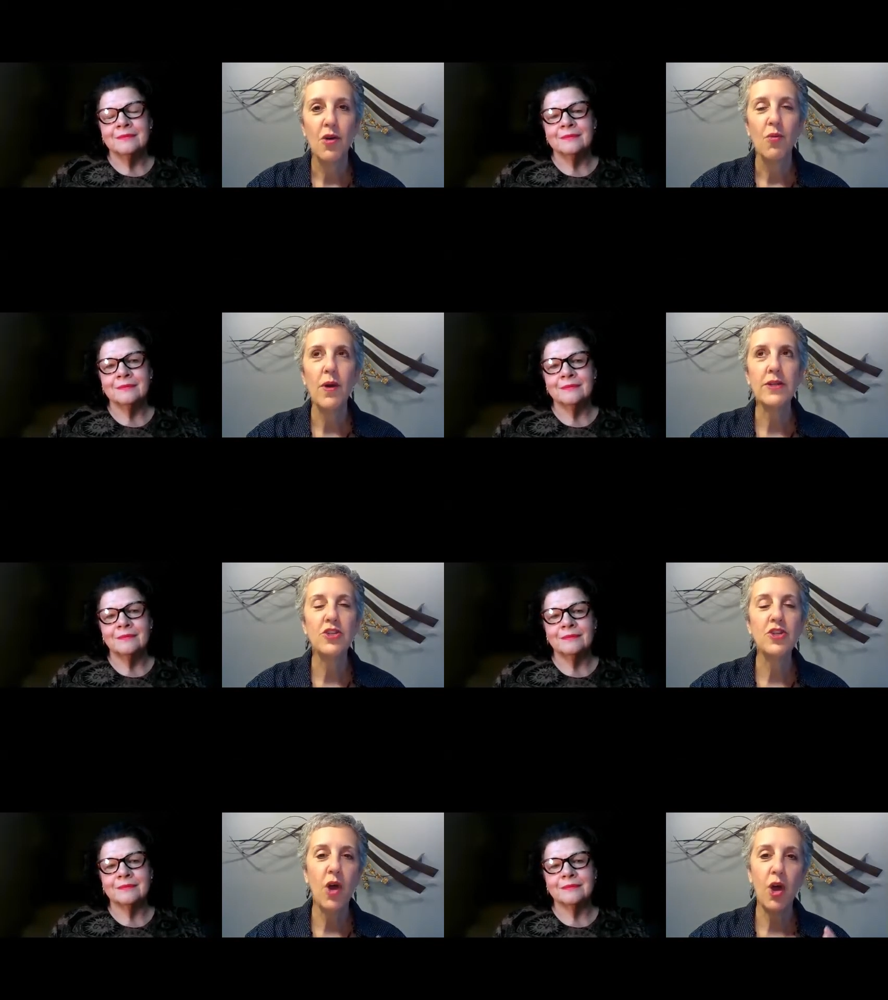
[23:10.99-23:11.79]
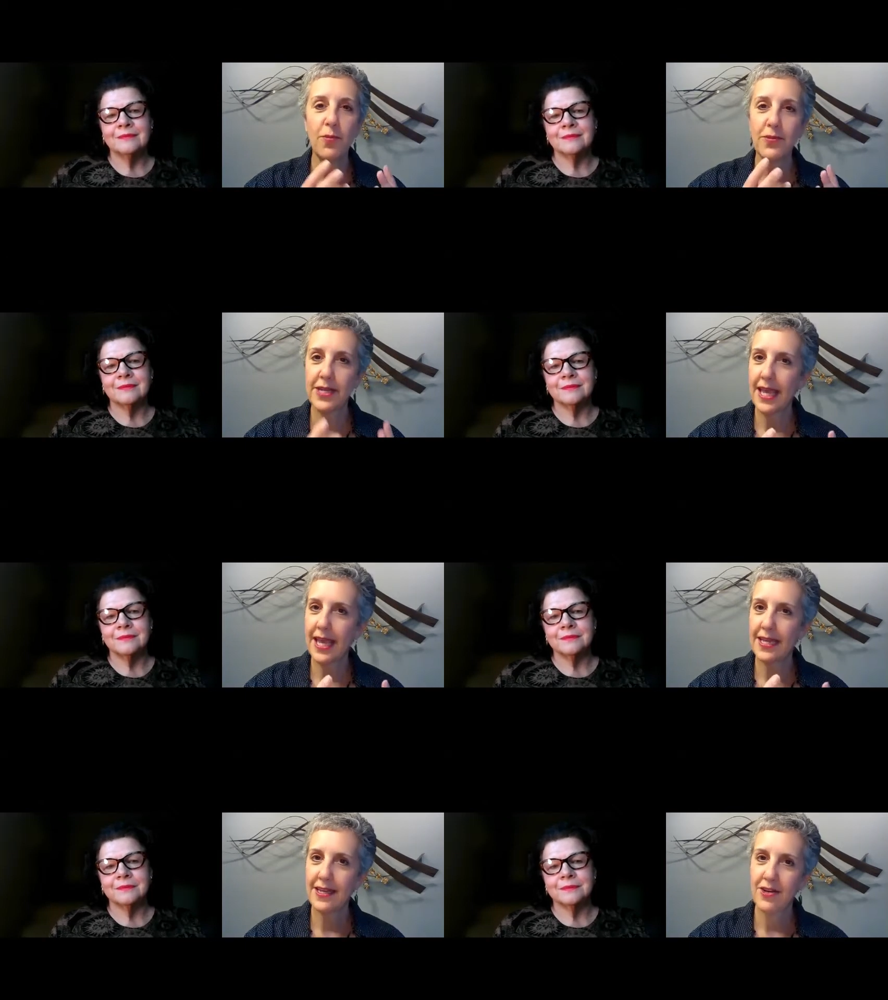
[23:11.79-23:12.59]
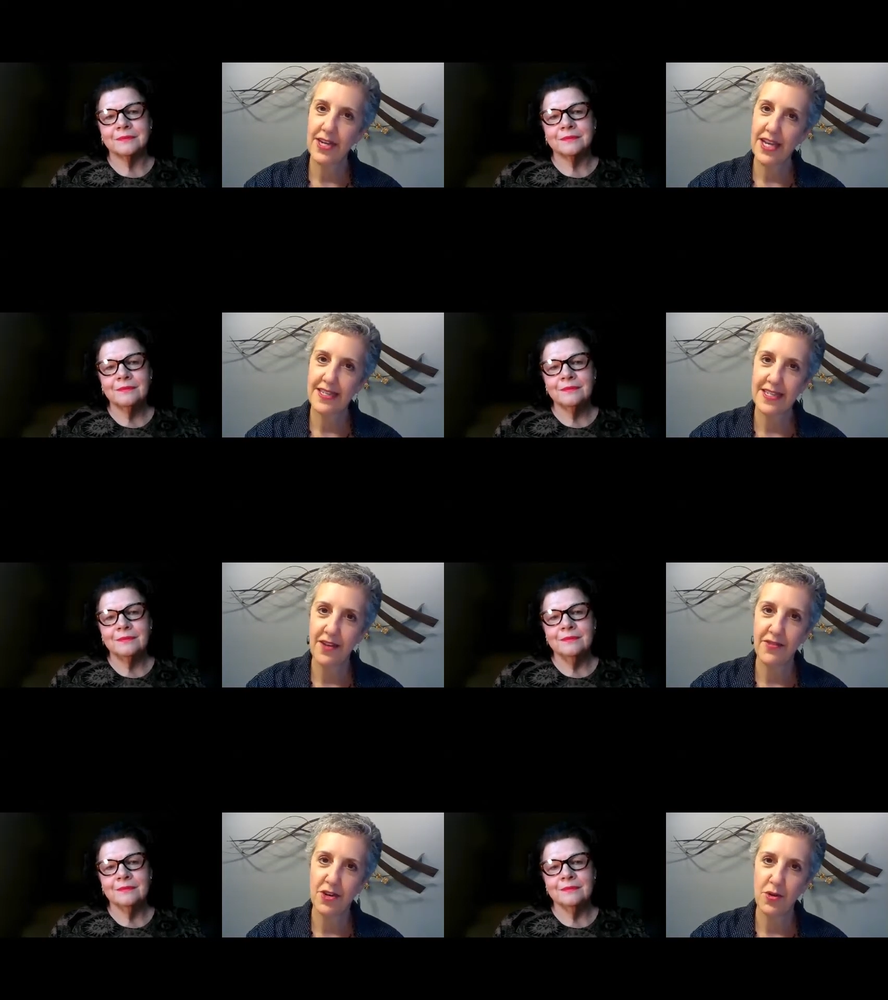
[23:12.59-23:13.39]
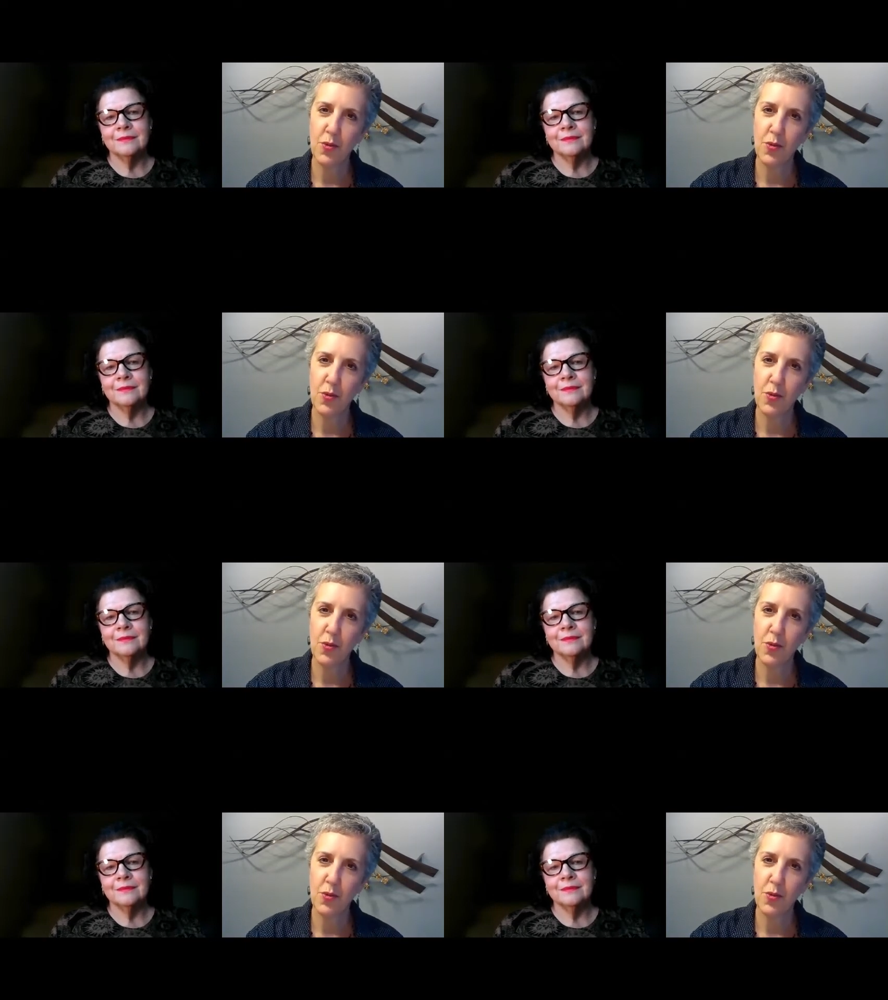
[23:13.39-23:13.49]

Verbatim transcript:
Speaker 1: what do you hope to get in our next governor?